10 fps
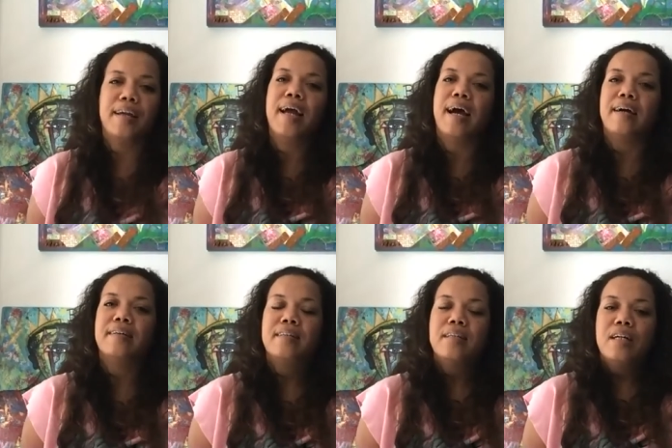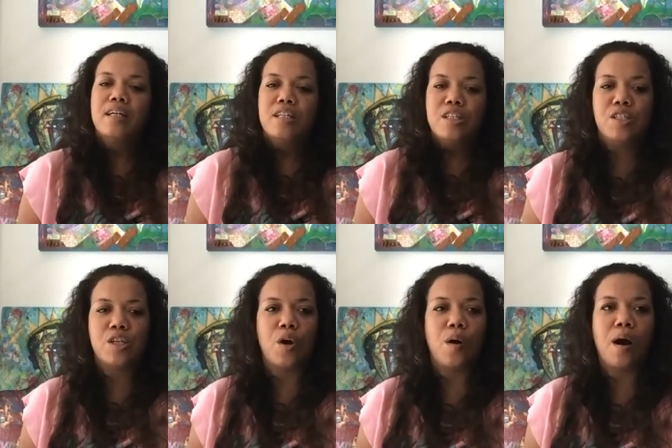yeah.
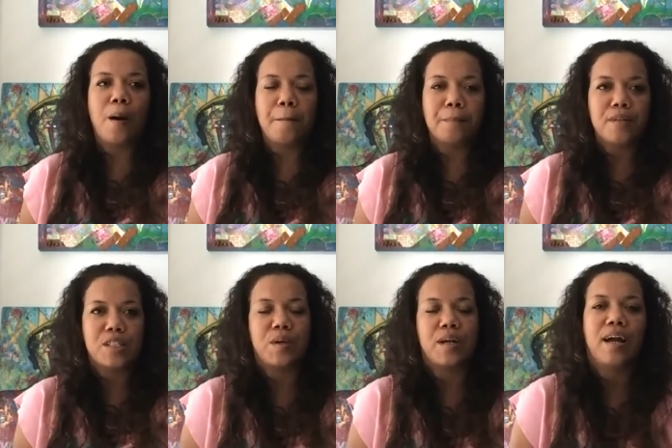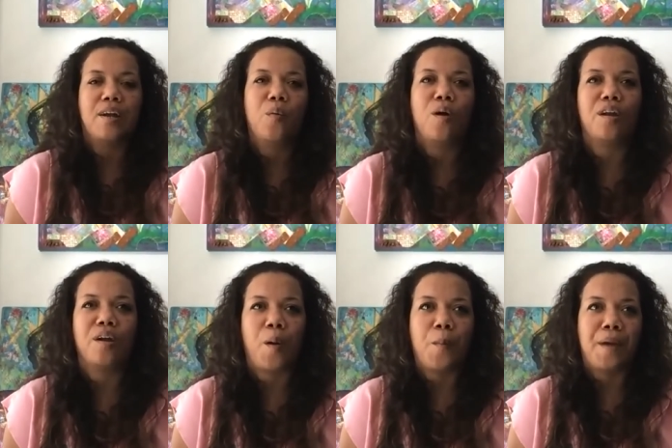So I kind of want to
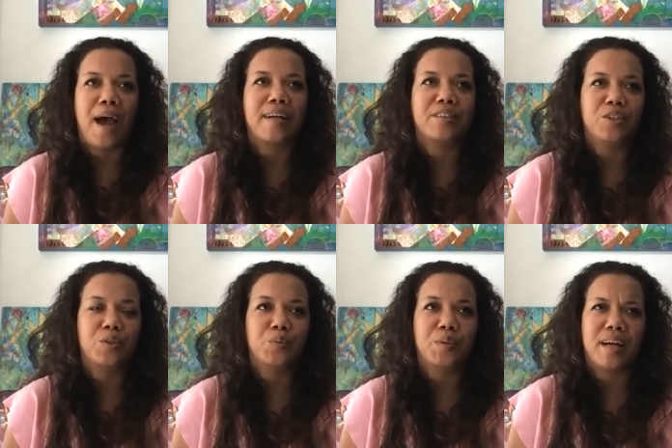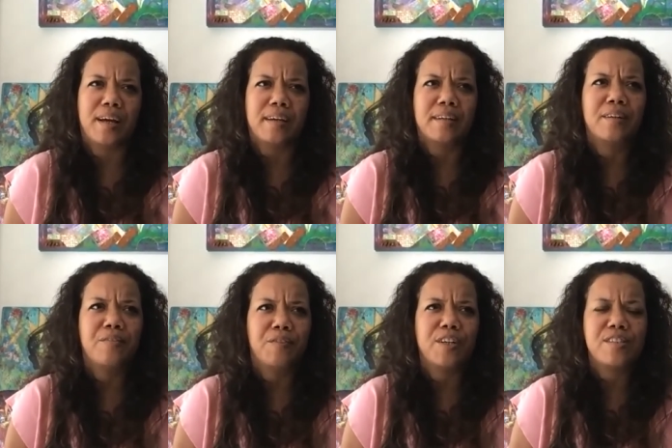go back to when I
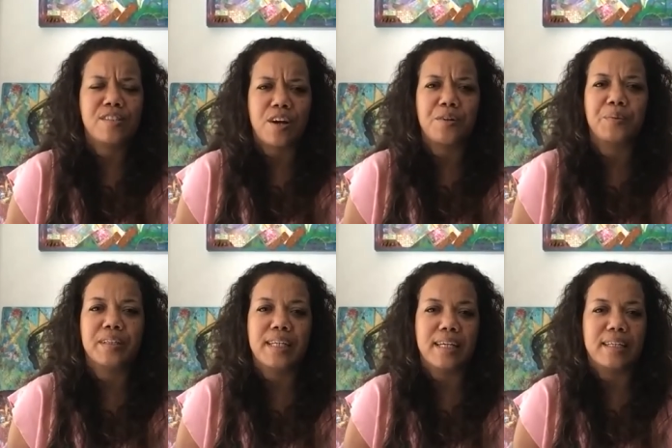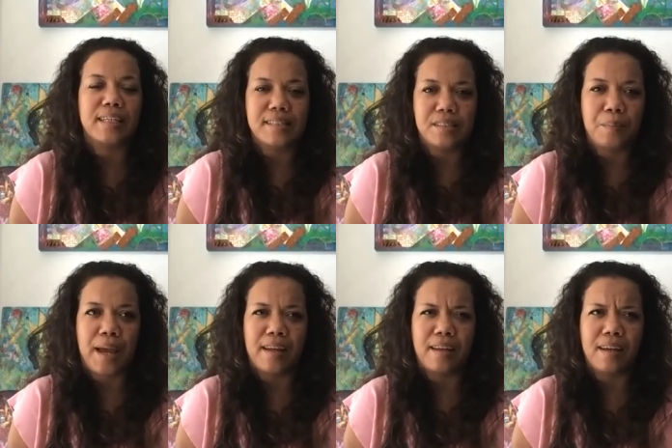first started really getting into
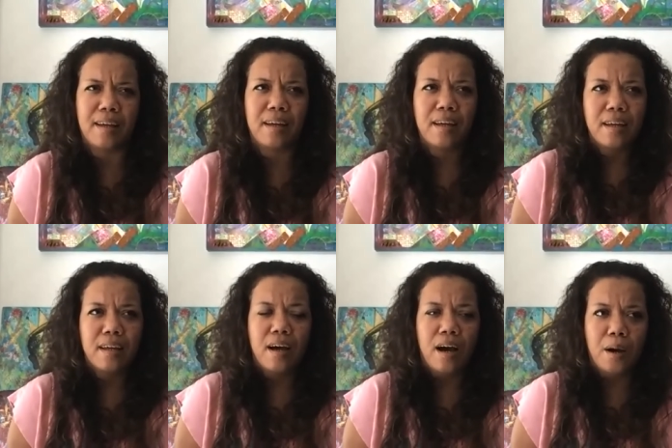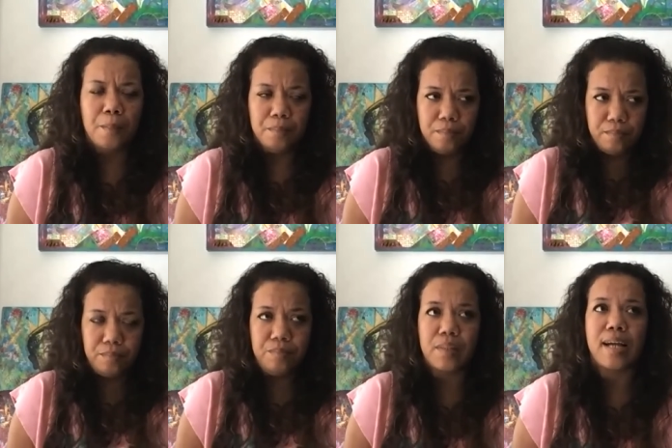painting.
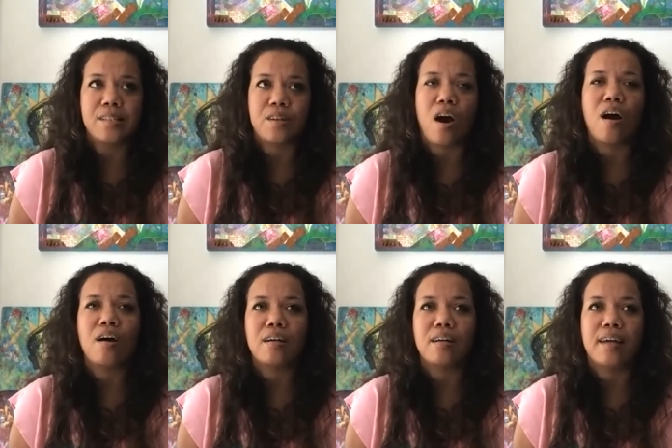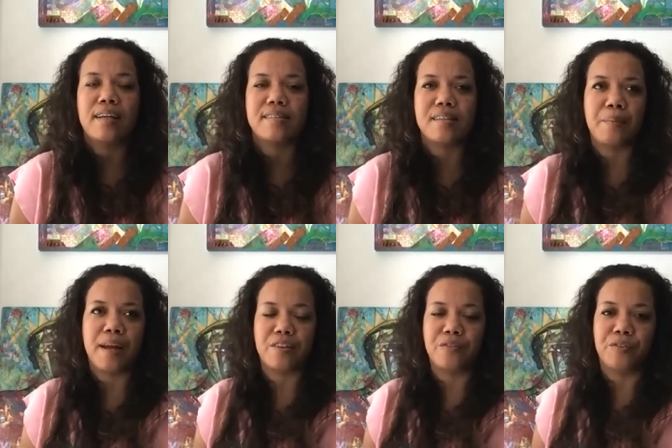I saw an exhibit
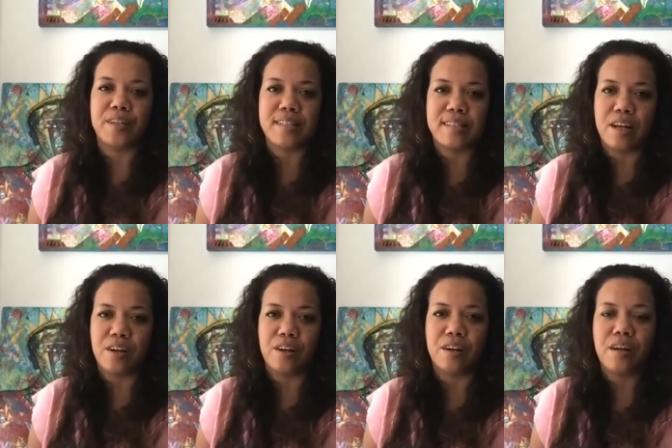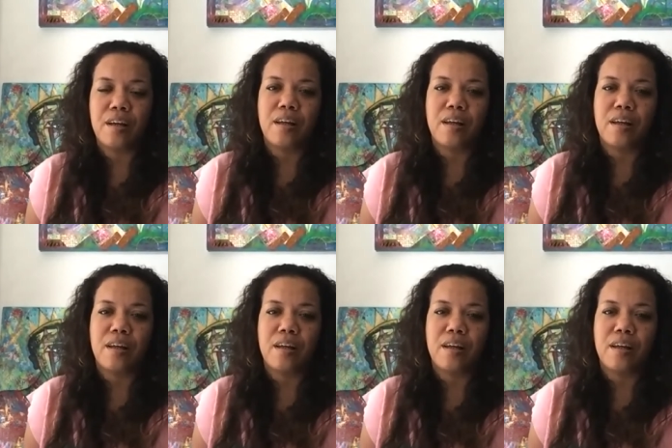at the Friss Center